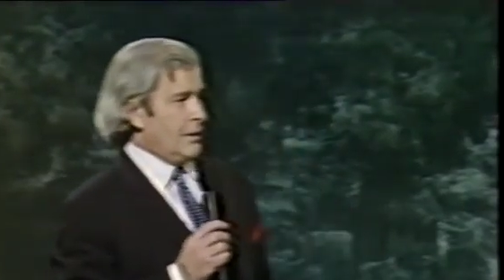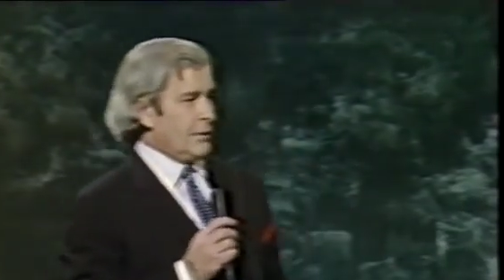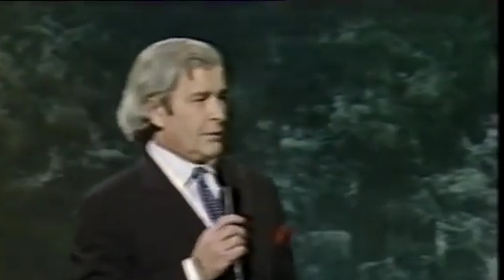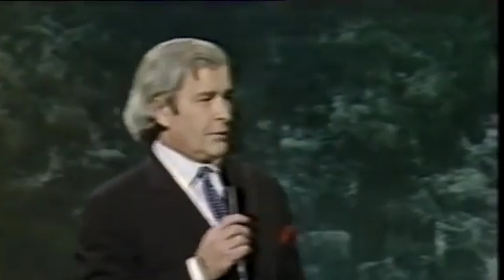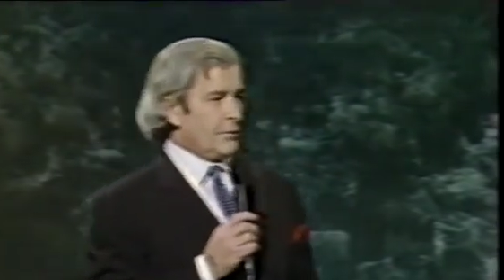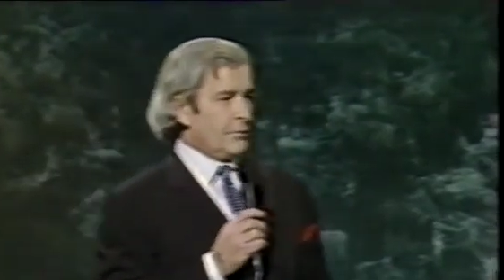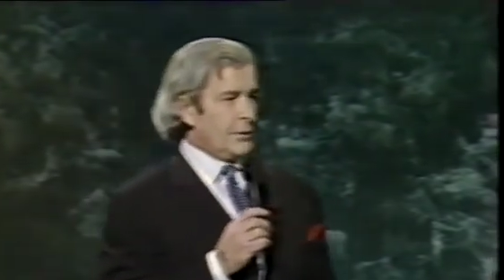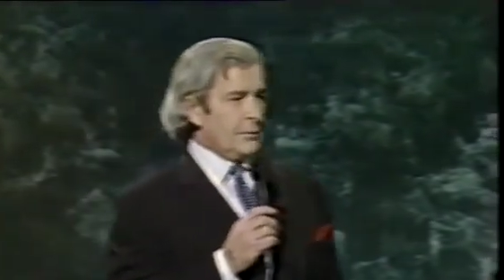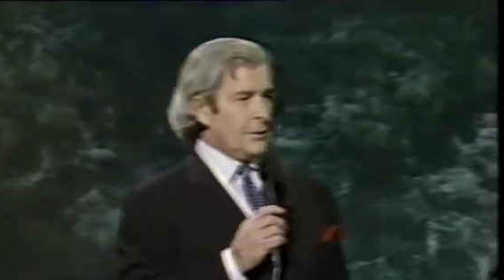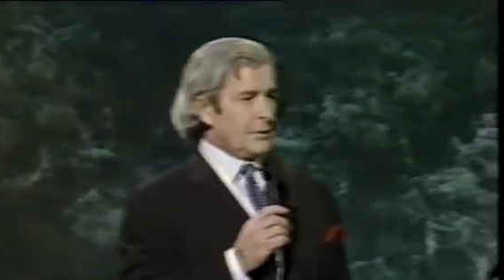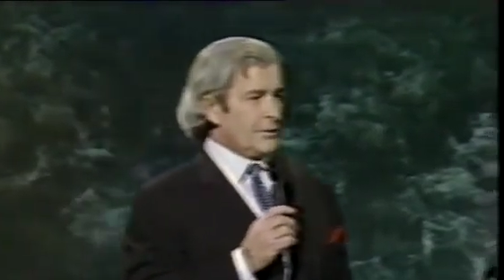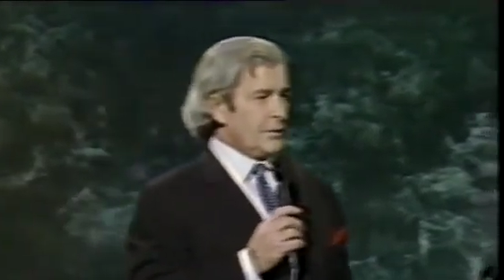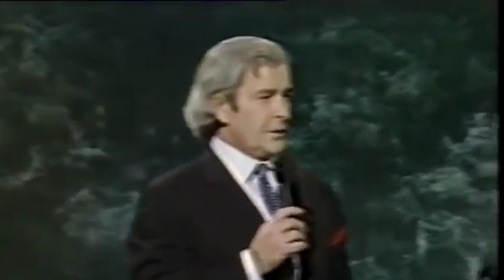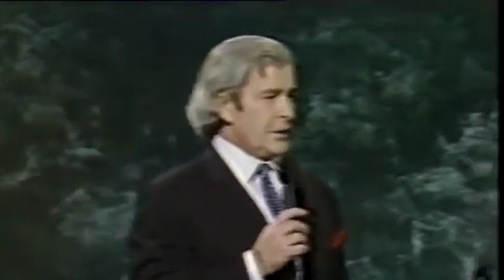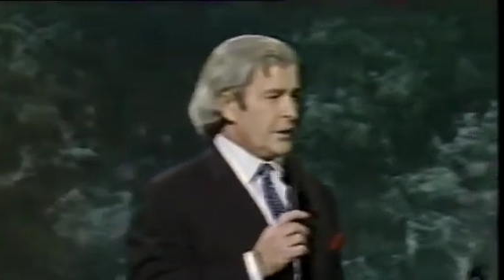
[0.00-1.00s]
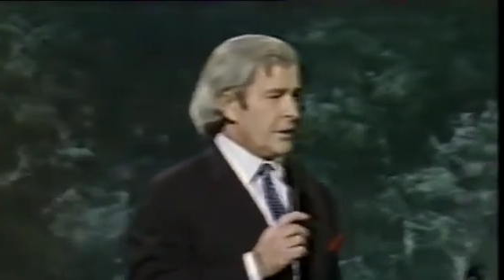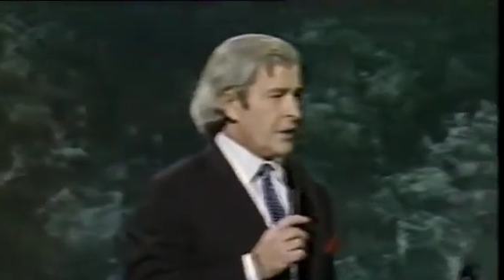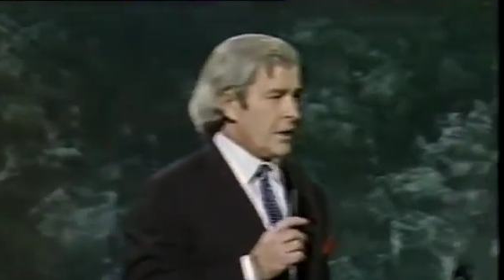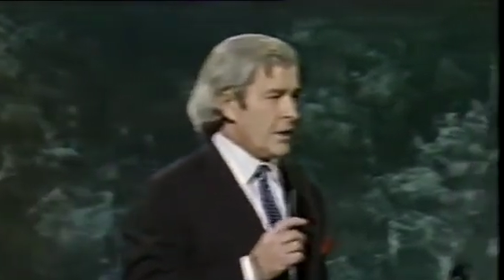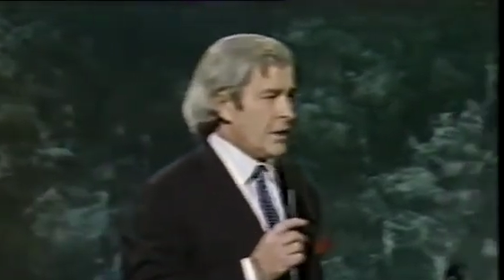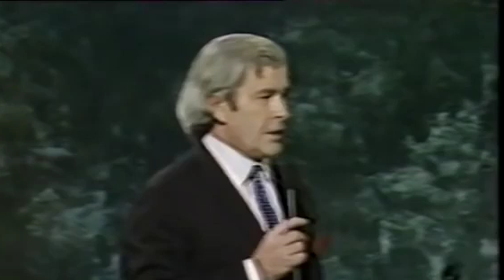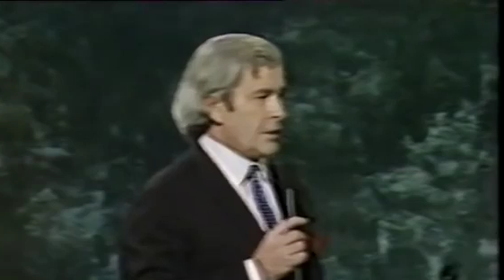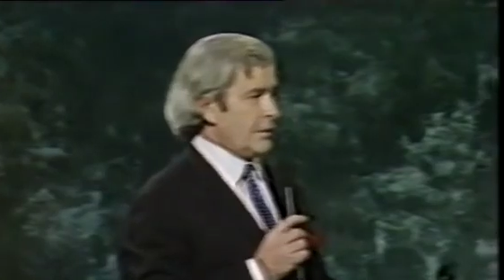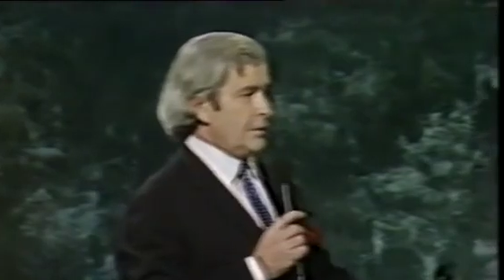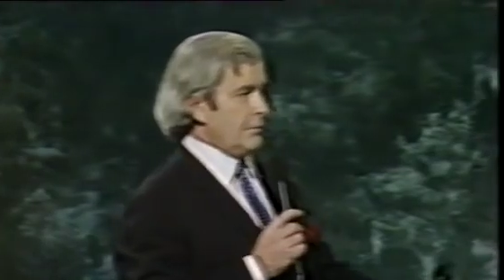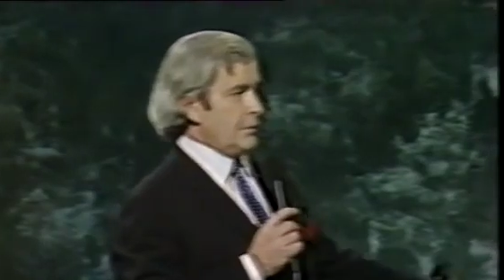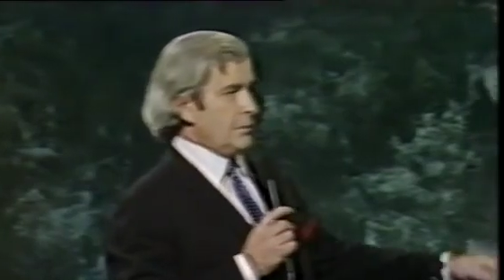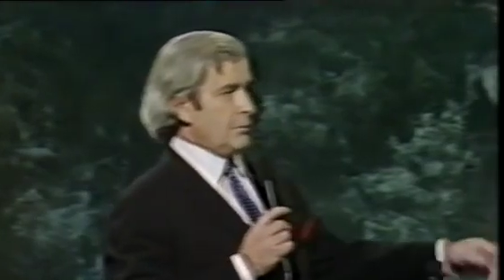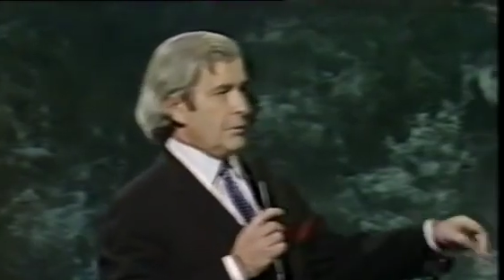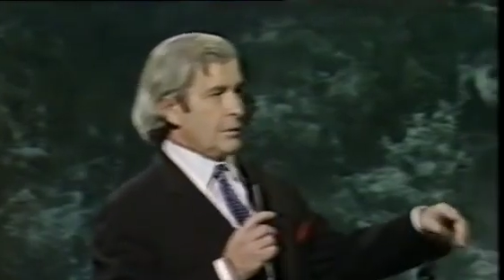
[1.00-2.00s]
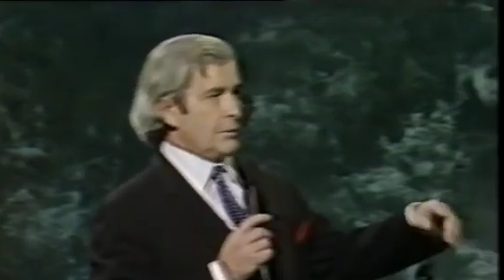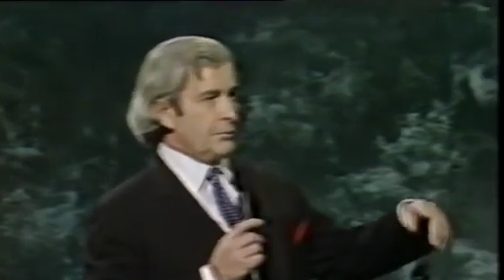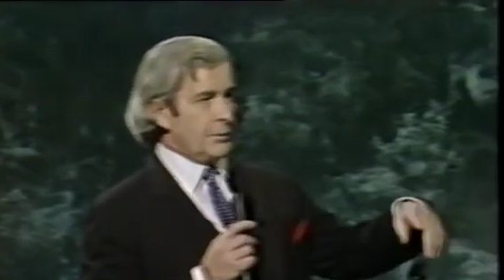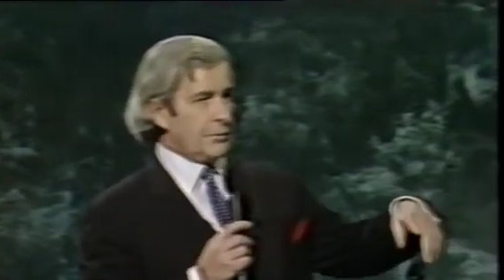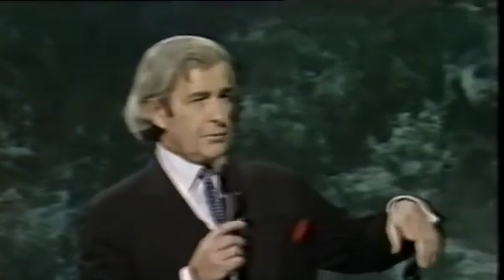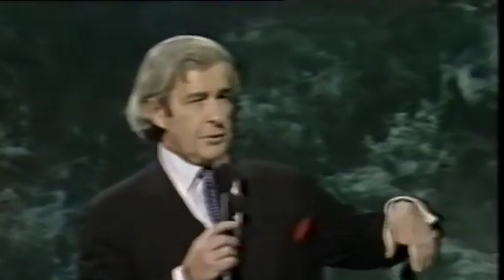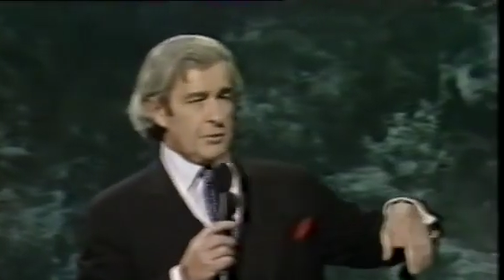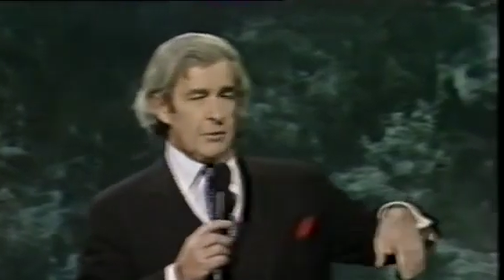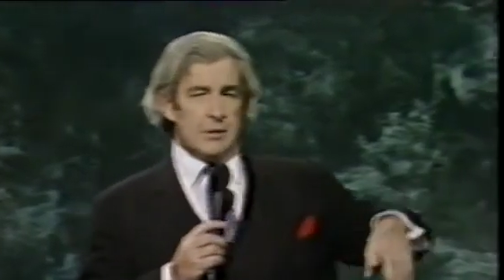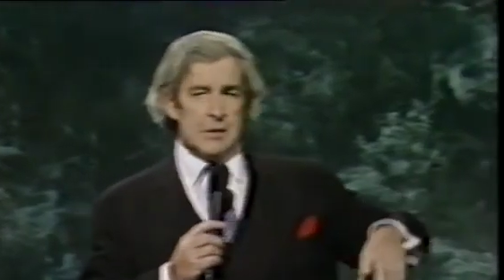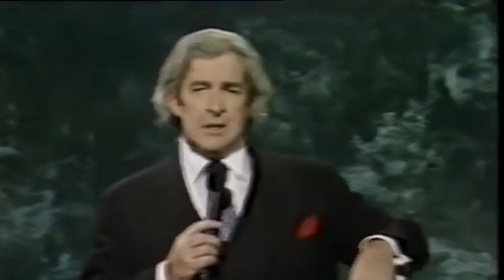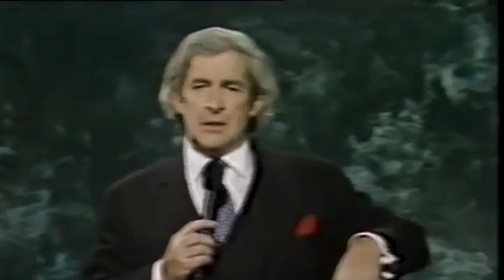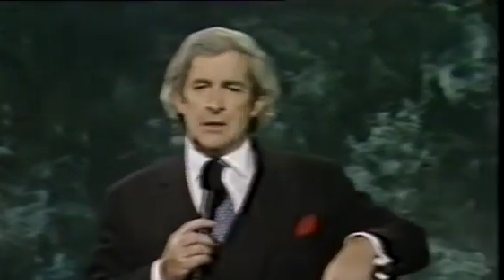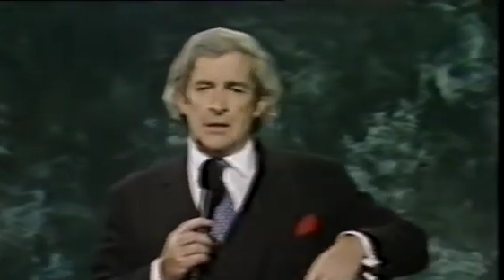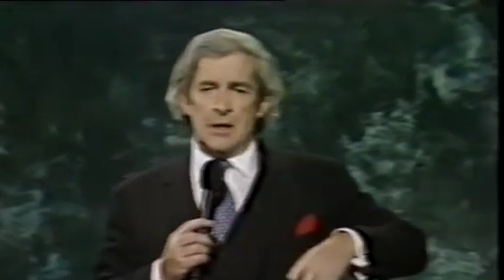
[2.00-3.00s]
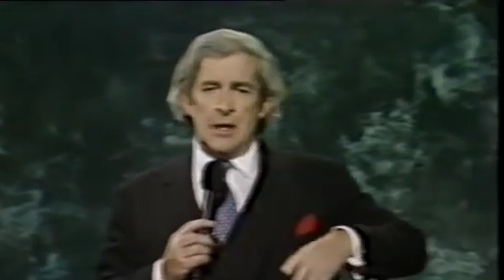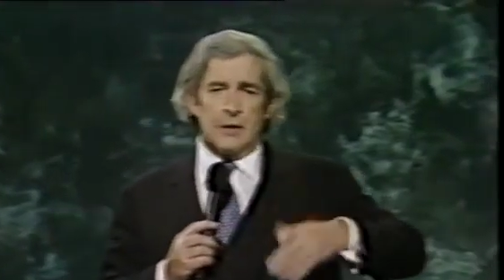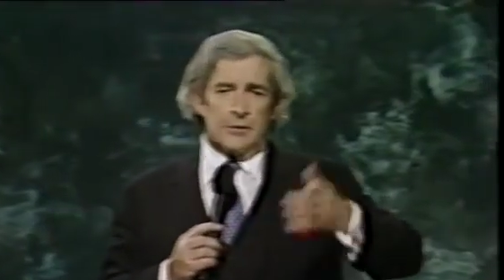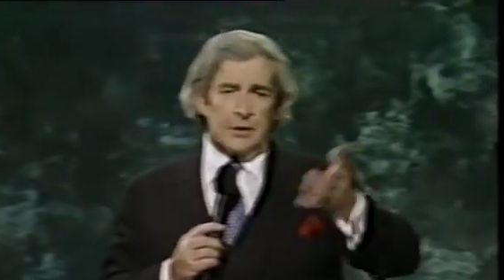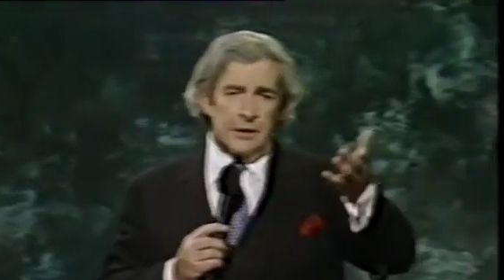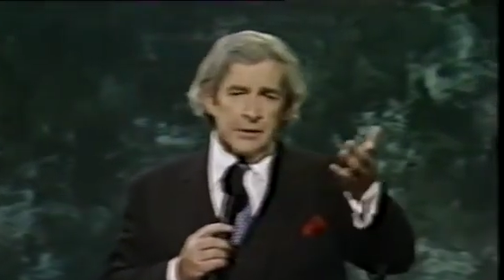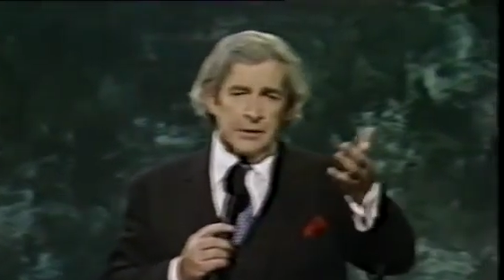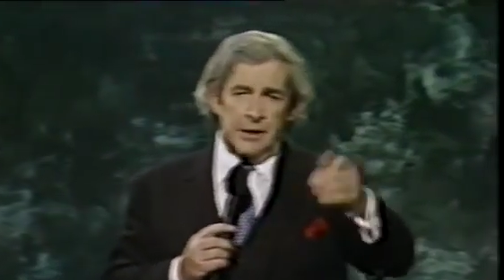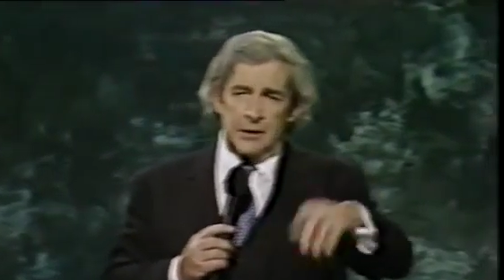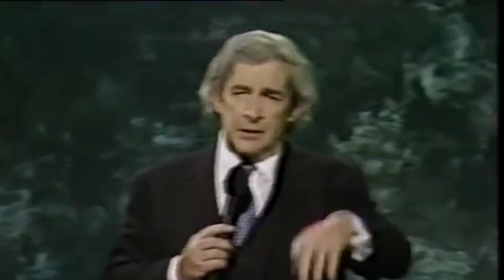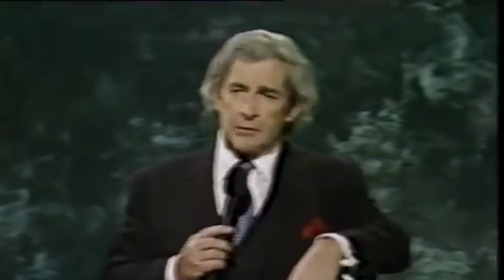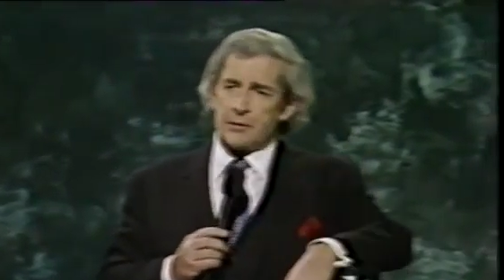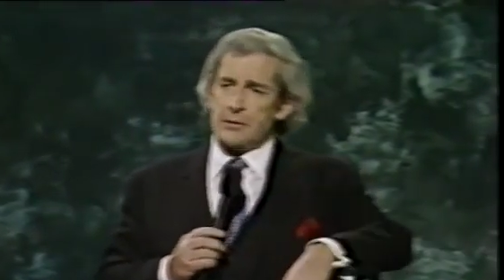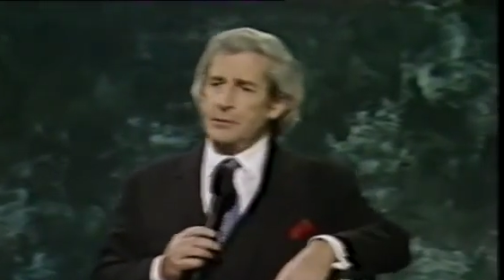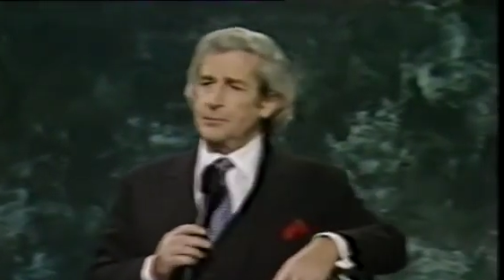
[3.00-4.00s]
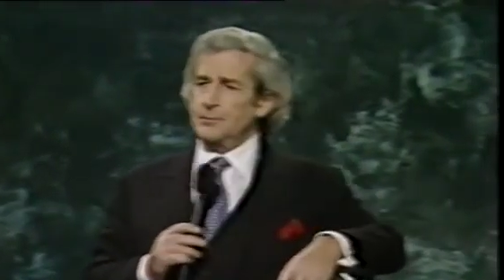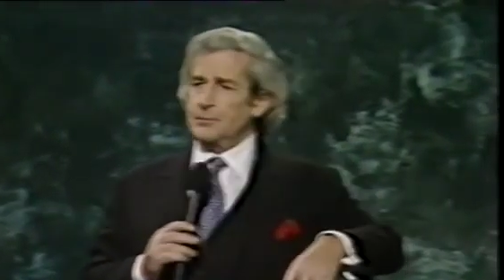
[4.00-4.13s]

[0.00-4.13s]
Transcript: Thank you very much indeed. And good evening and welcome to the show. How'd you like the titles?